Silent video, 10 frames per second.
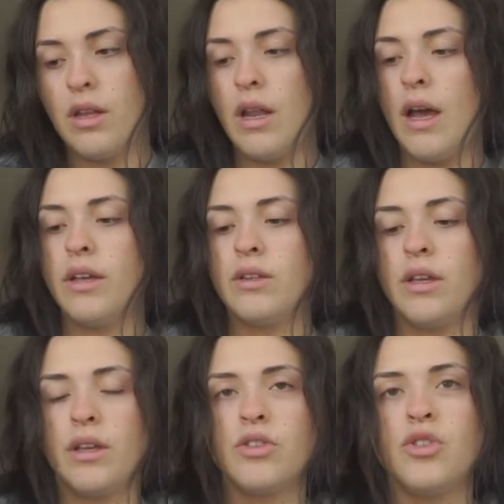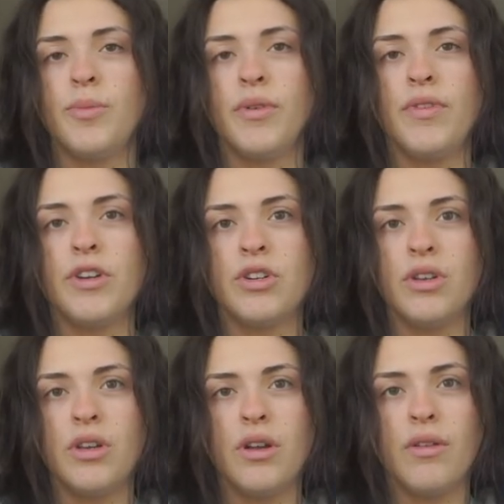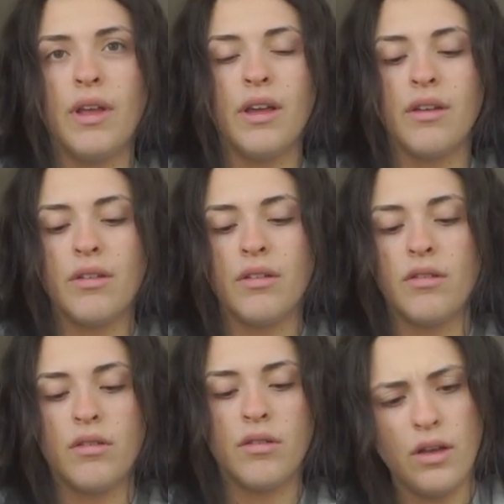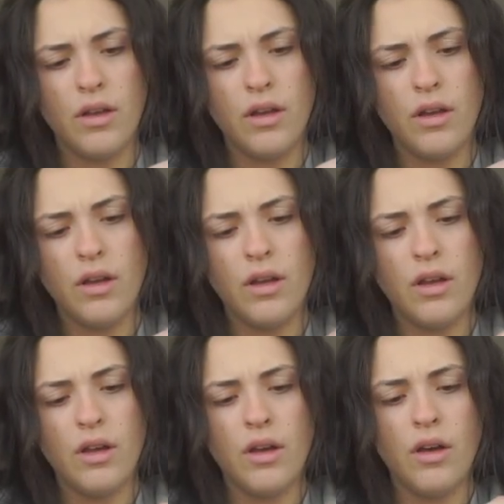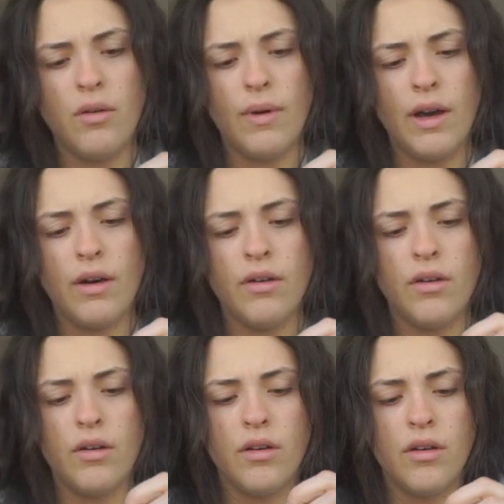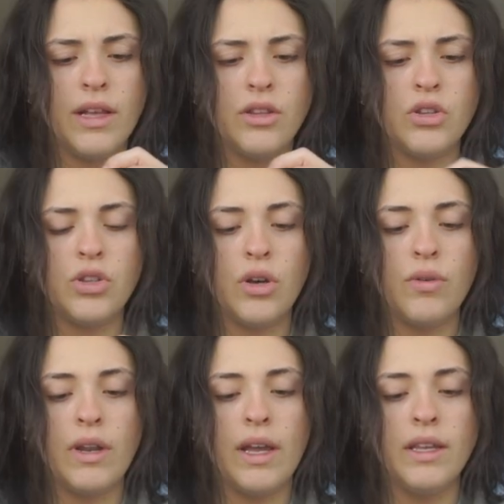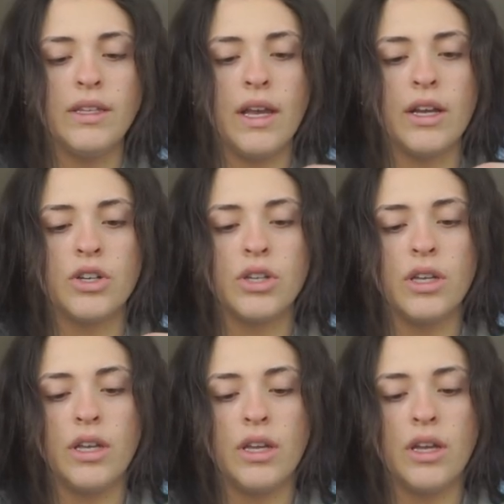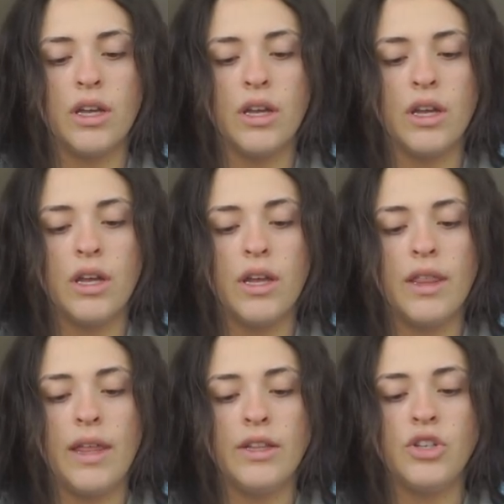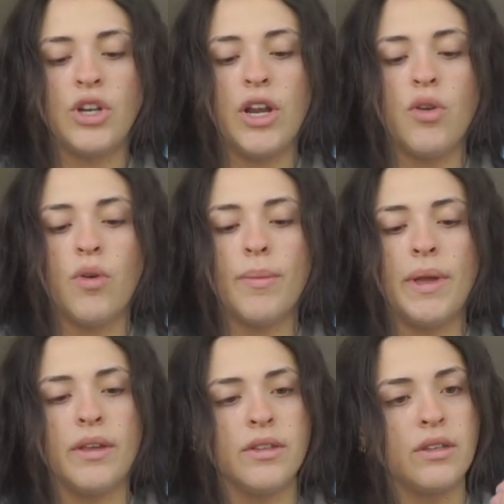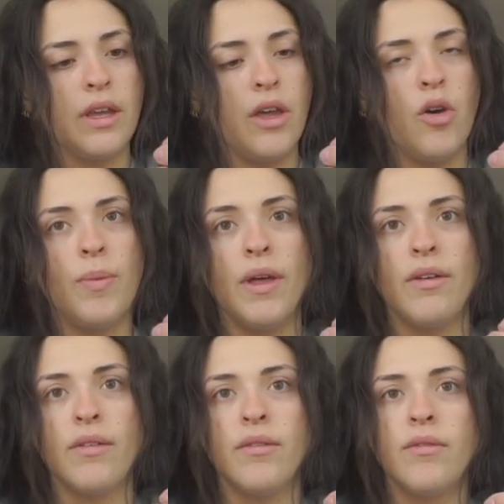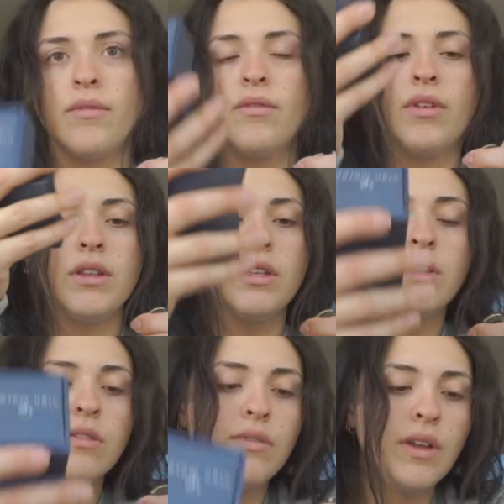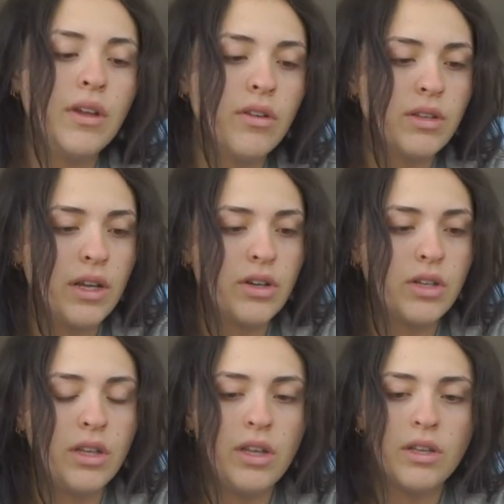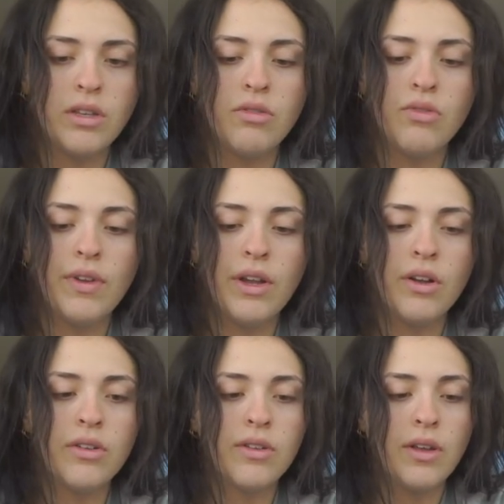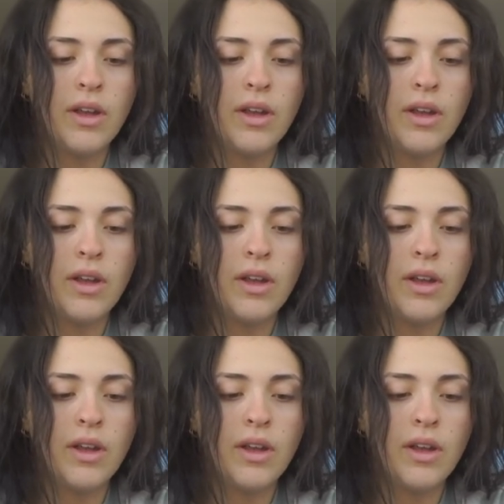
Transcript: not, like, superficial, you know, like, oh, wow, that's so nice, actually. That's ginormous. I hope that fits his fingers. Actually, he has huge fingers.